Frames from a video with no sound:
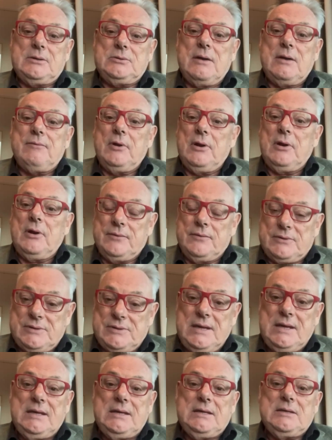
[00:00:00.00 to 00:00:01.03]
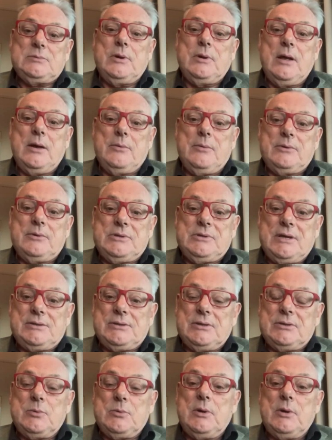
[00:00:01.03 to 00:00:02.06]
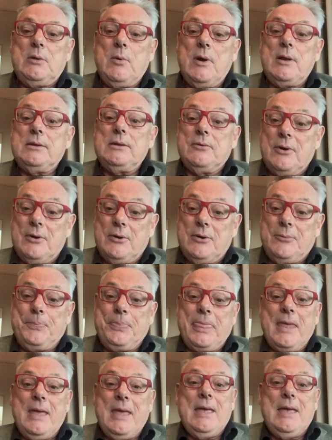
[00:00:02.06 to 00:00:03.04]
travel overseas when I was just a 21-year-old